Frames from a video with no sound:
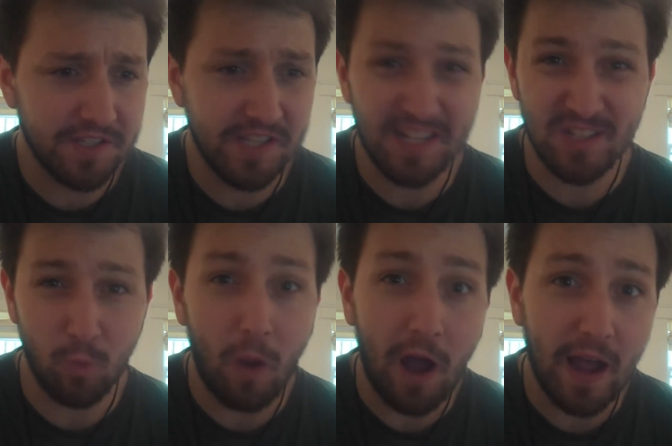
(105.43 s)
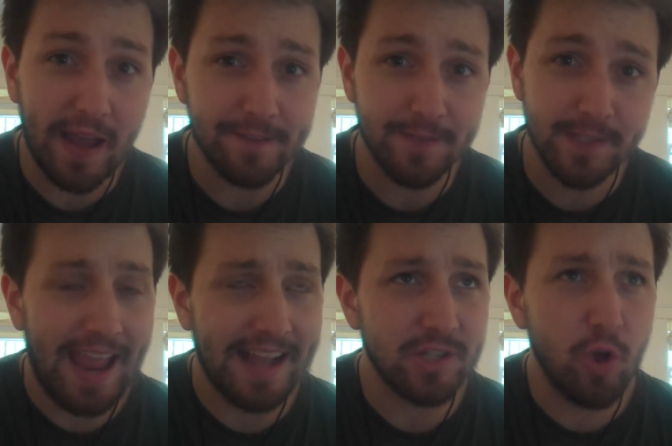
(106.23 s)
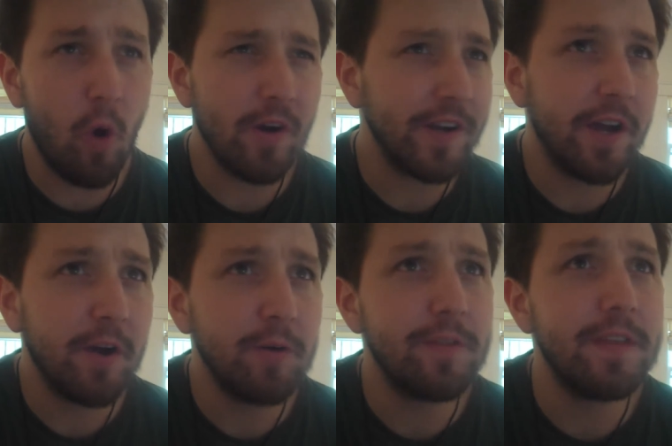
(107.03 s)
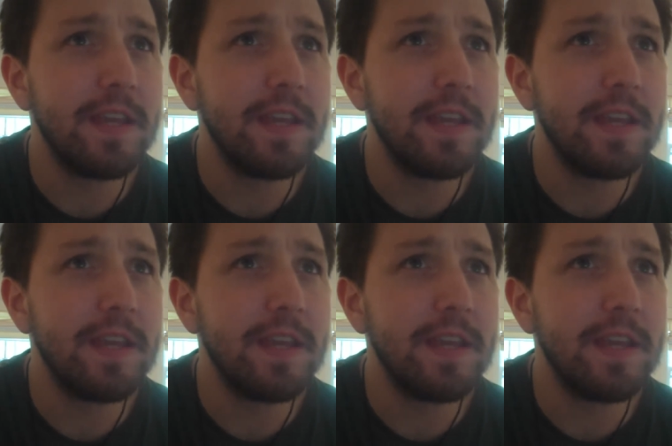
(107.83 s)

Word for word: six wives, and Torgo,